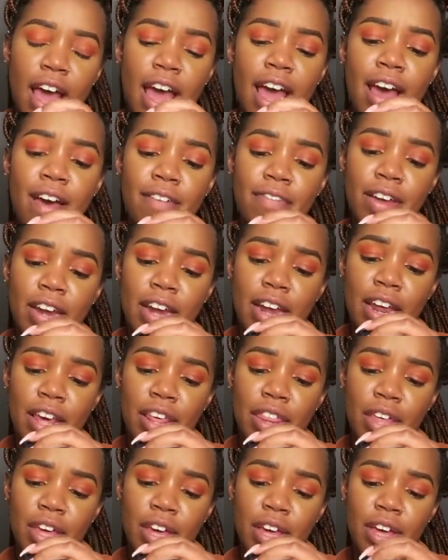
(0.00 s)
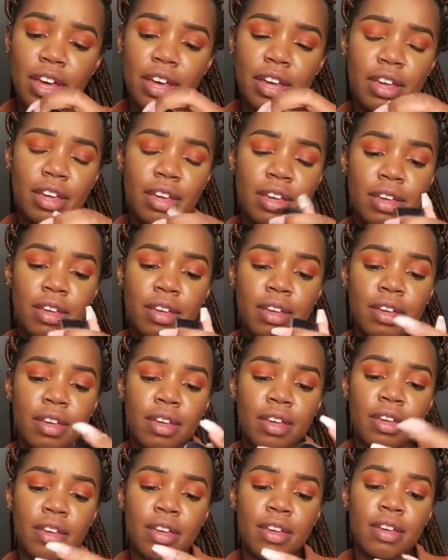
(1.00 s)
I have another
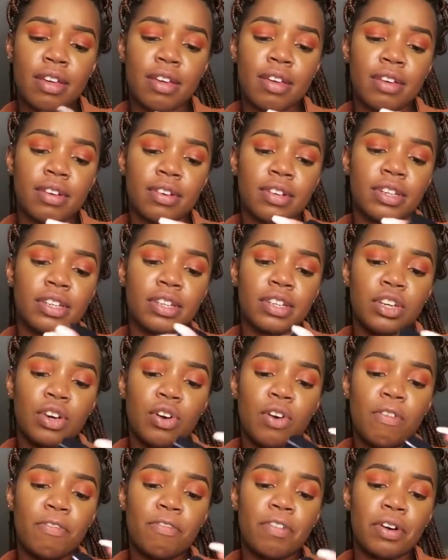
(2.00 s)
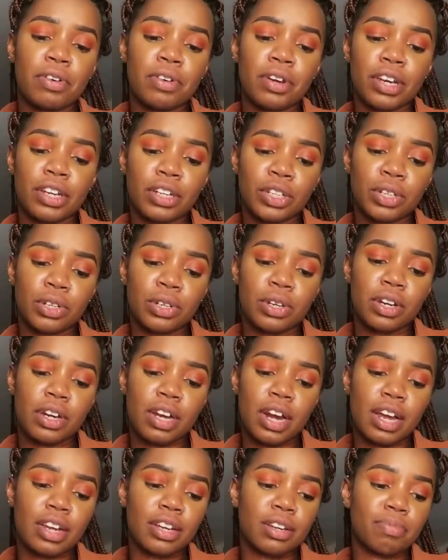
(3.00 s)
Dior foundation,
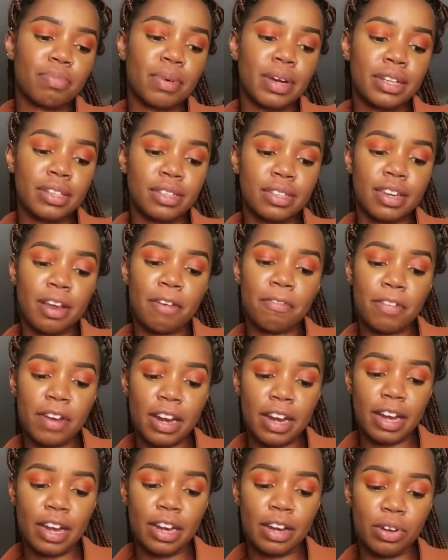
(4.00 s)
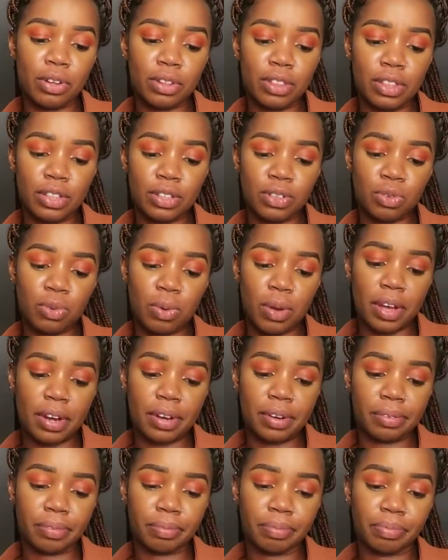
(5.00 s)
but it's definitely not this
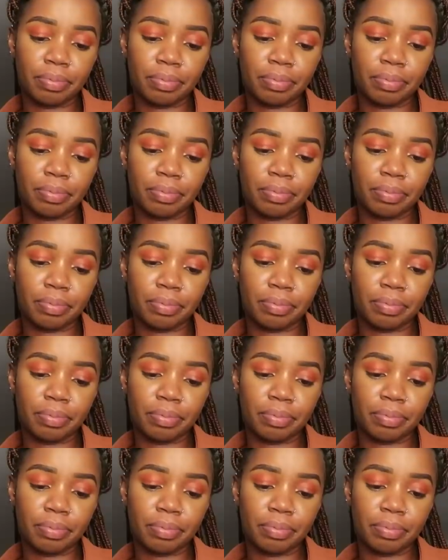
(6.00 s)
one.